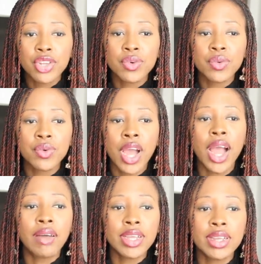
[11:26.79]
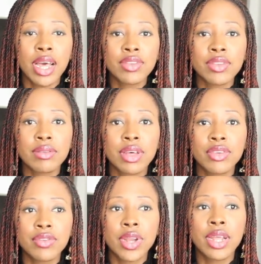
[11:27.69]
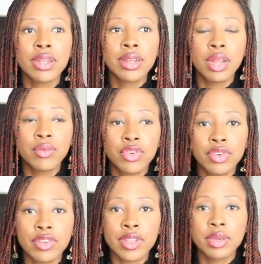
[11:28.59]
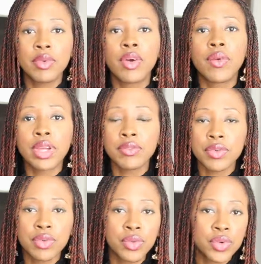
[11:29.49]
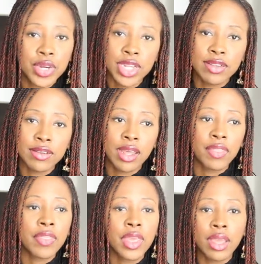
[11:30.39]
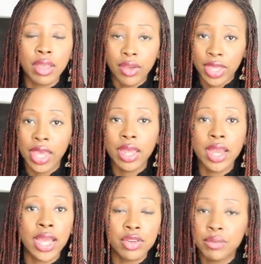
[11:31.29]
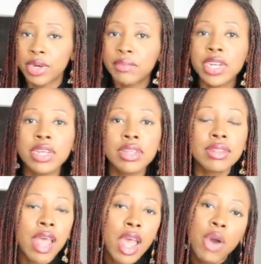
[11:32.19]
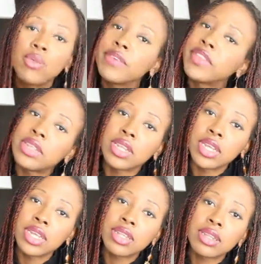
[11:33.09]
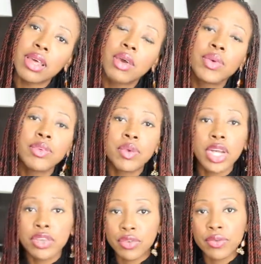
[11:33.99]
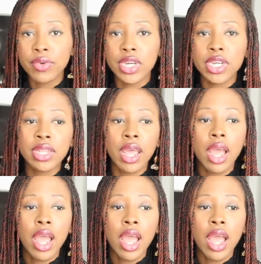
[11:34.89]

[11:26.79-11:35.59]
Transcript: to have it as a trend that would just keep going for 2018. I think again like the mom jeans, we've seen it, we've gone through it,